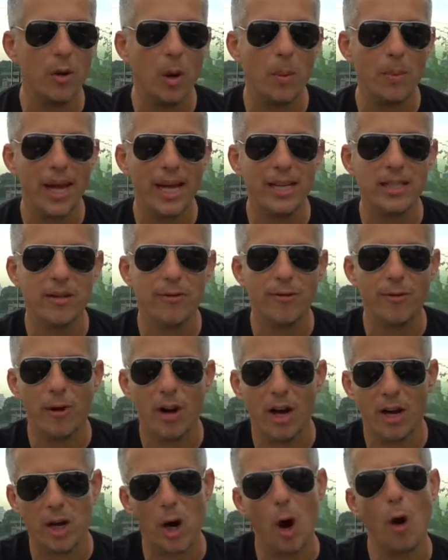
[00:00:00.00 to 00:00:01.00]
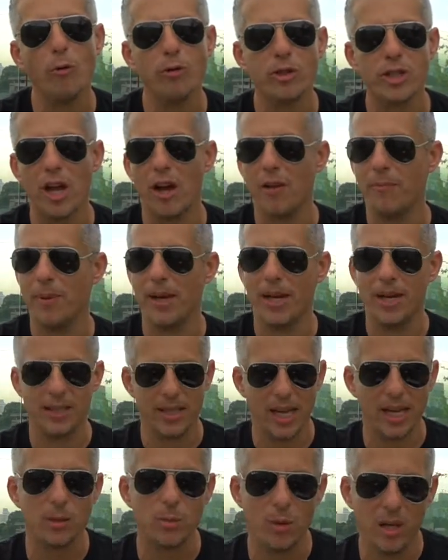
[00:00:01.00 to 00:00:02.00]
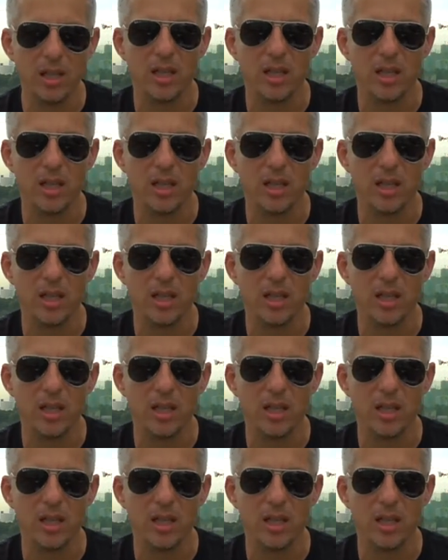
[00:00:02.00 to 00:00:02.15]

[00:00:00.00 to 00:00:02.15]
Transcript: nominated for her golf stuff, because that's when